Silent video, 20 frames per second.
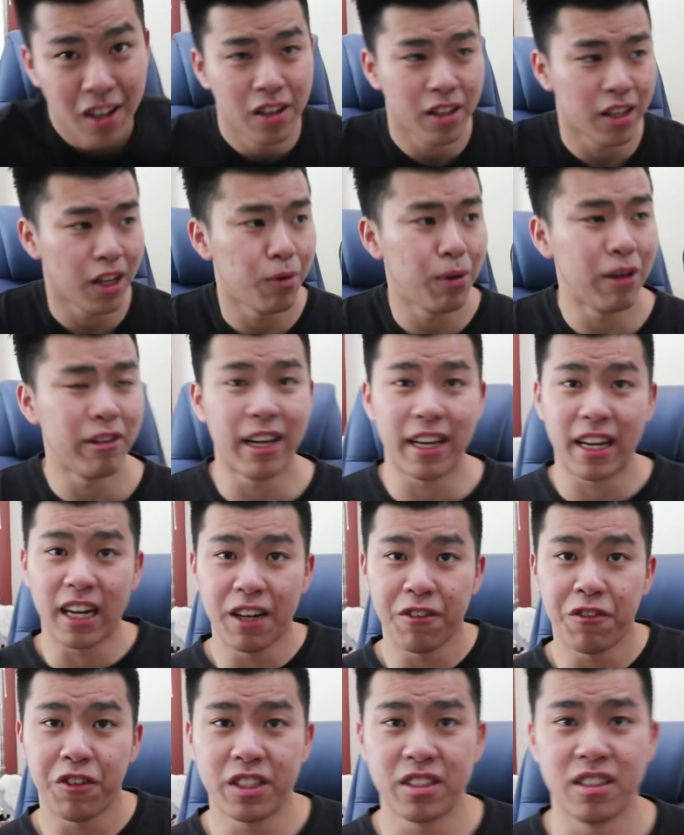Okay, while that
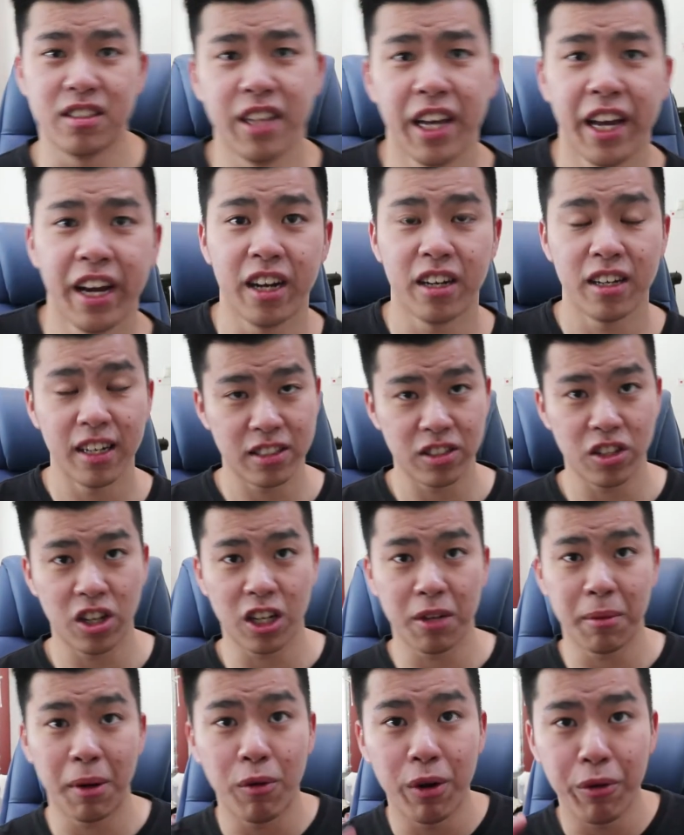guy fixes his hair, let's
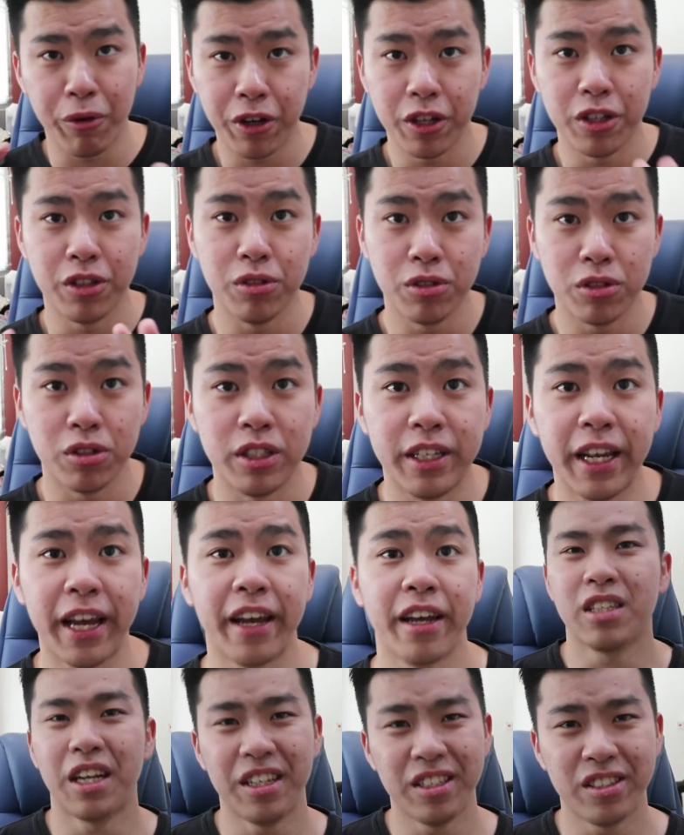talk about what we're gonna do
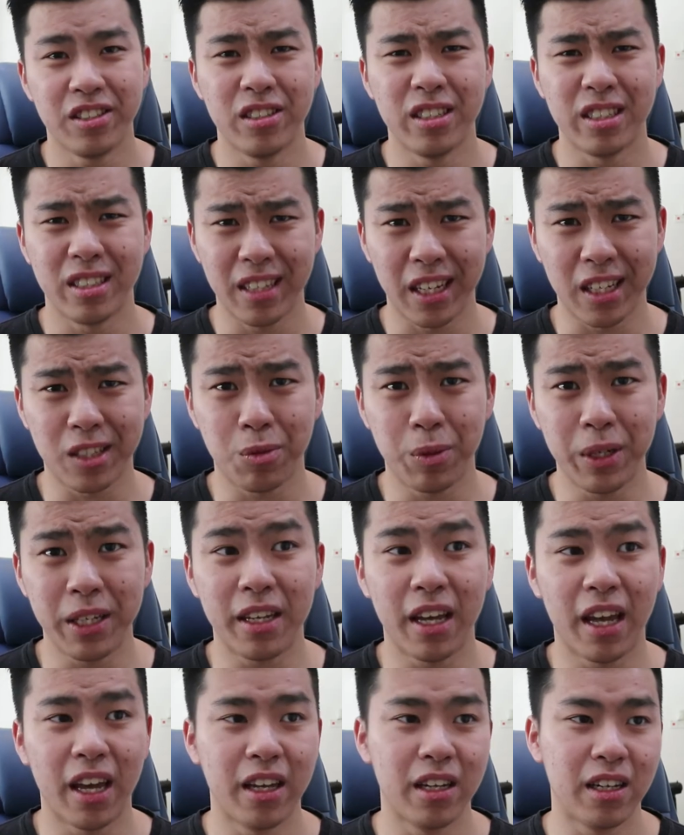today. Chinese New Year is next week,
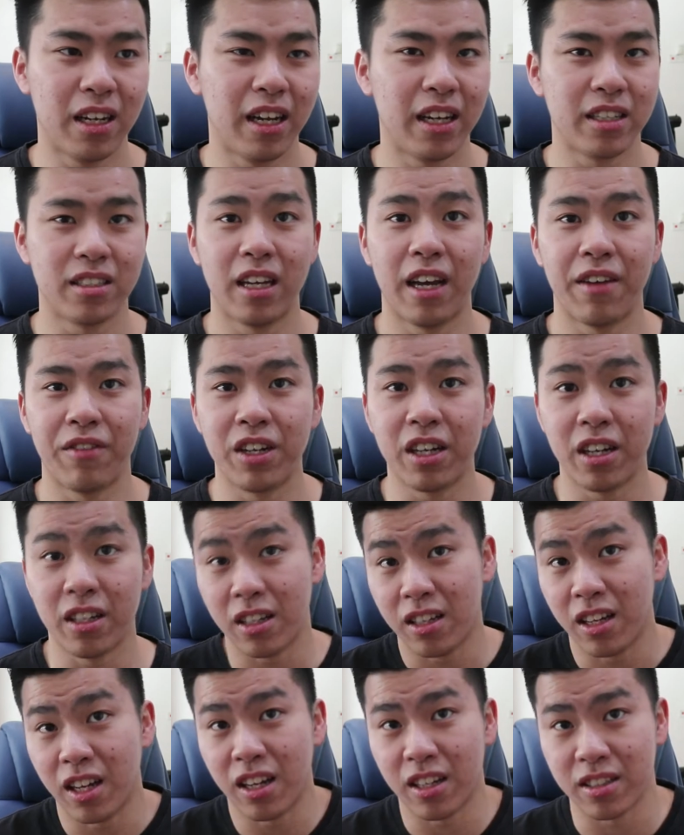and I actually haven't
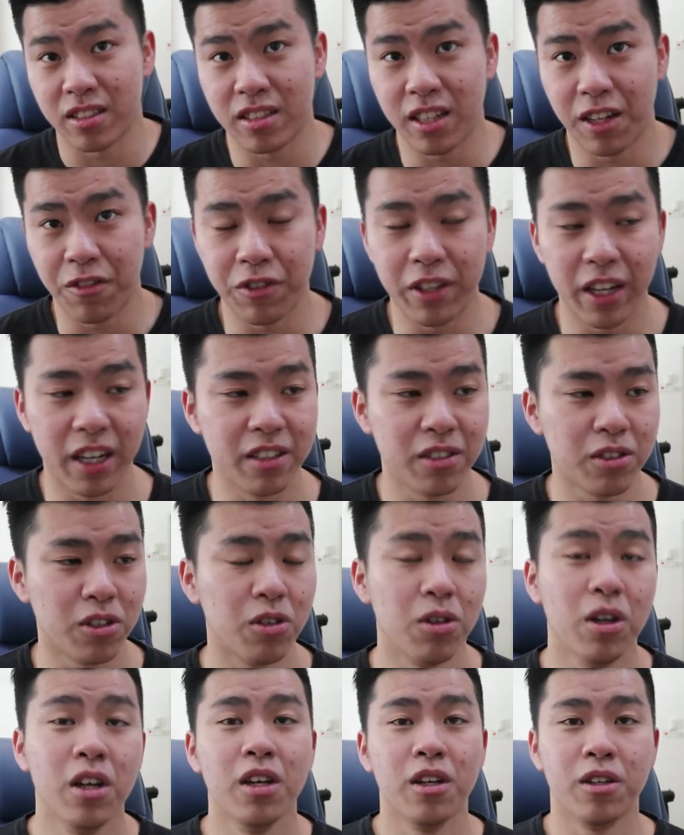gotten a lot of stuff done.
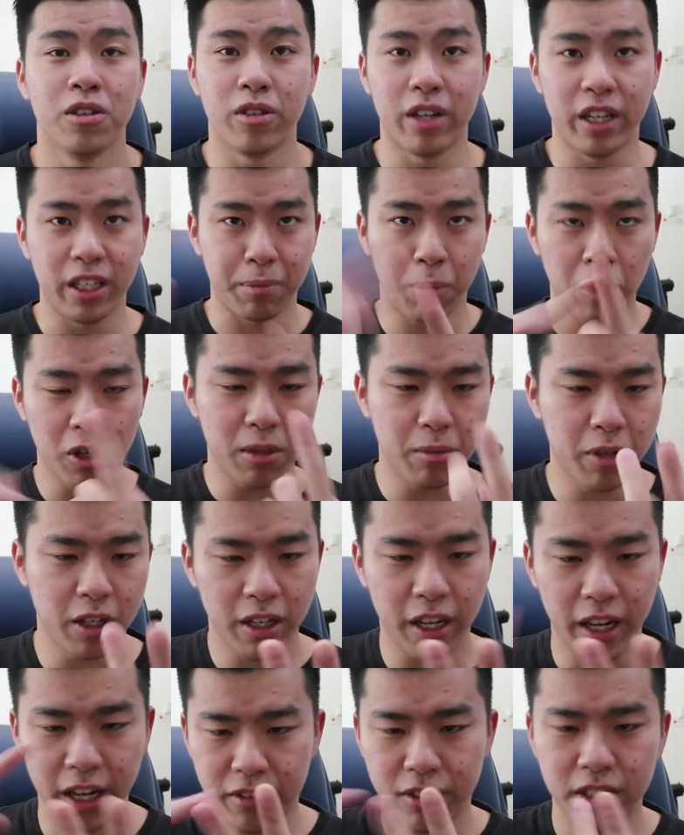So today is
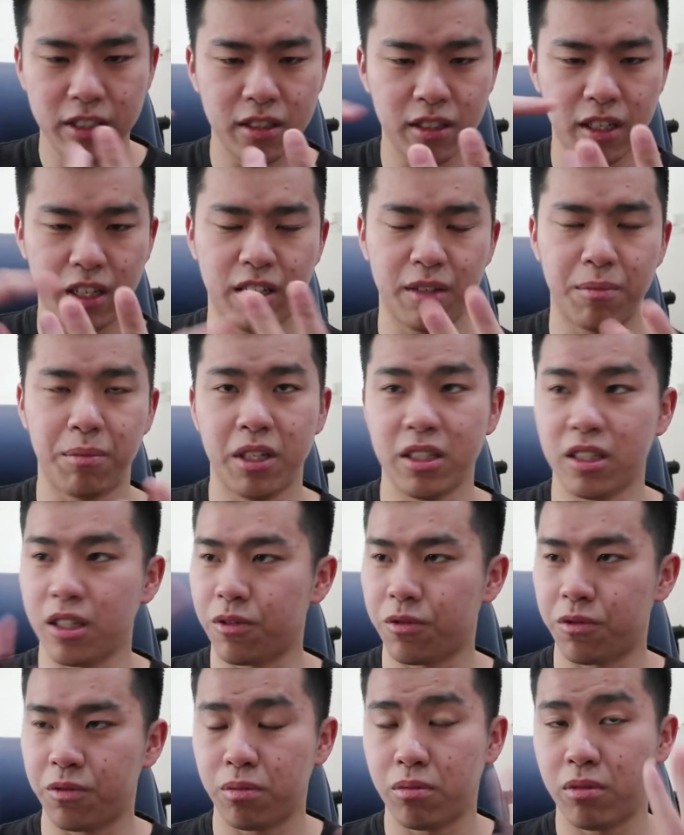Pokemon, errands, and a bunch
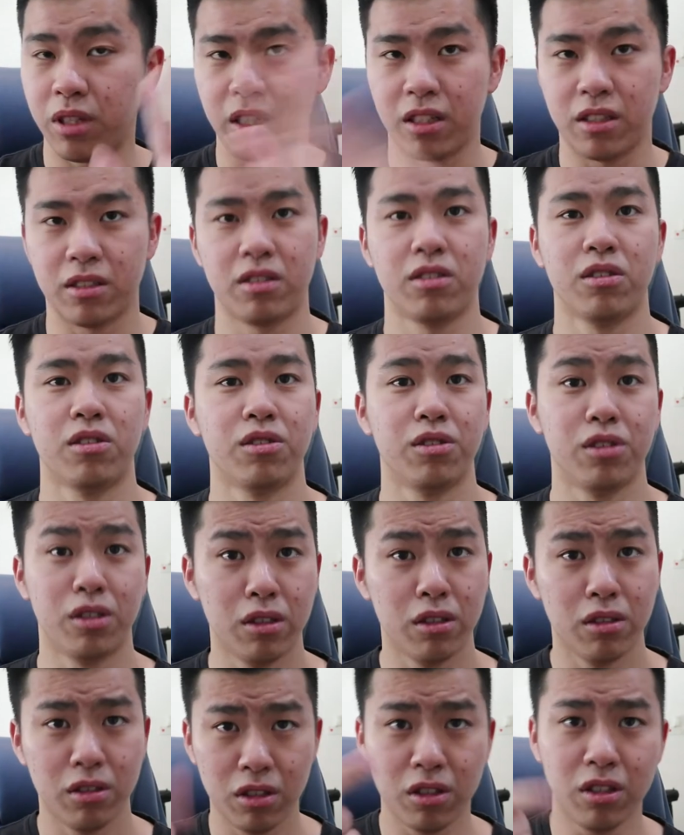of things. So
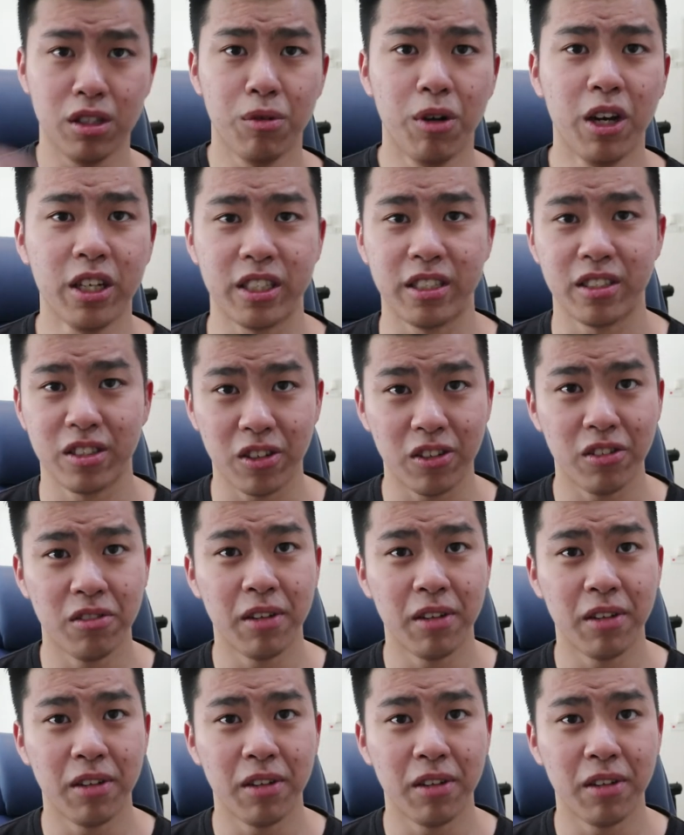you're gonna watch it, so